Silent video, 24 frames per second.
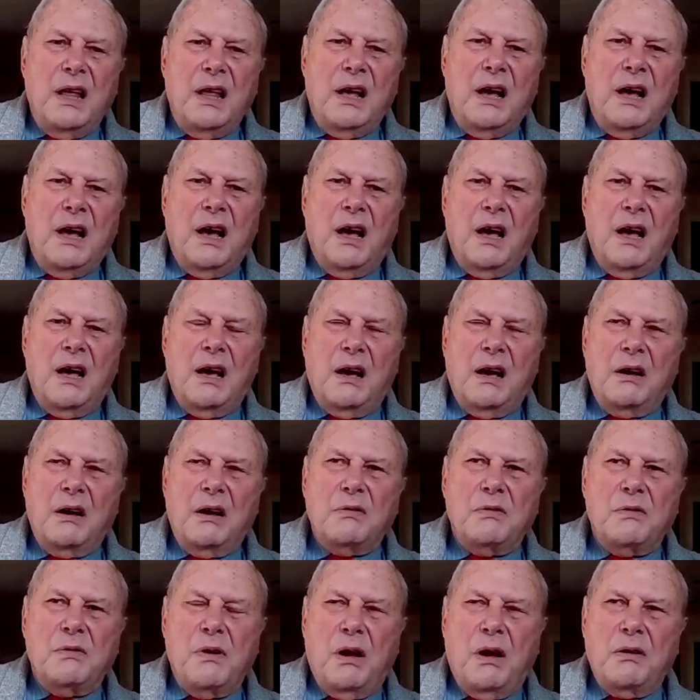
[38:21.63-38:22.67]

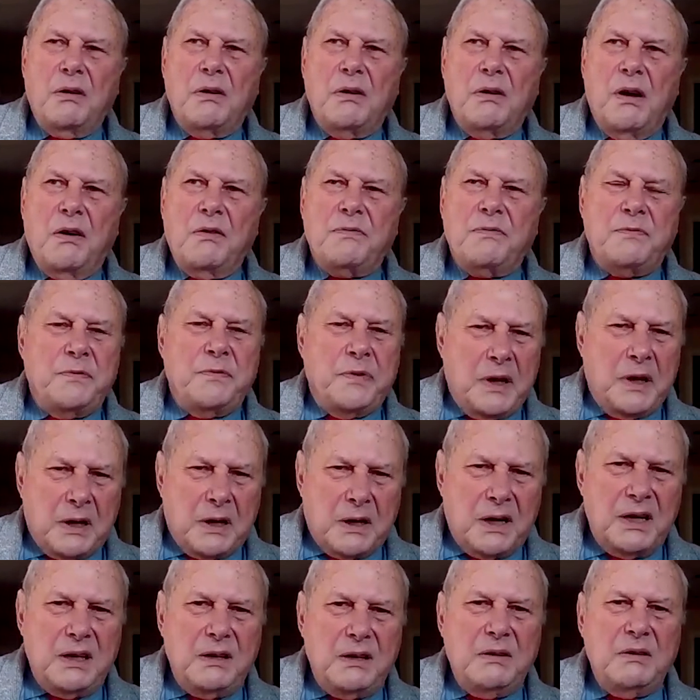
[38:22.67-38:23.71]
of
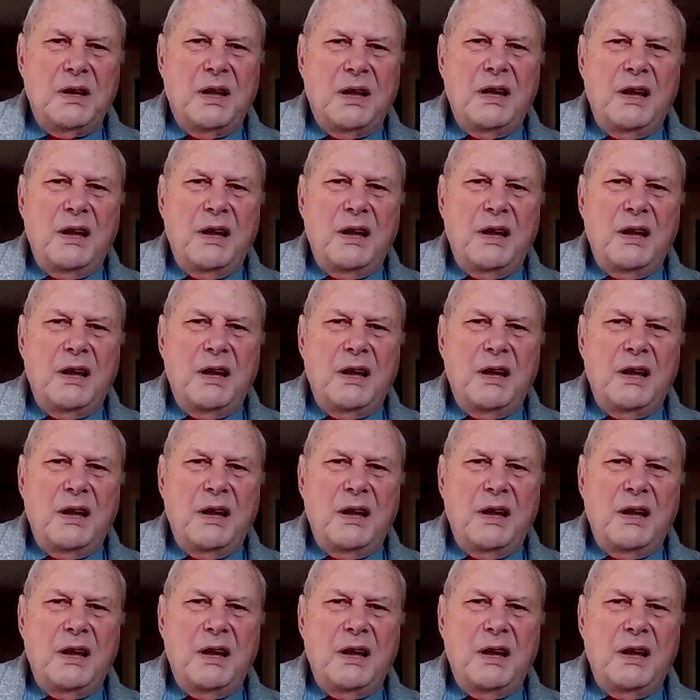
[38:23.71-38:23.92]
very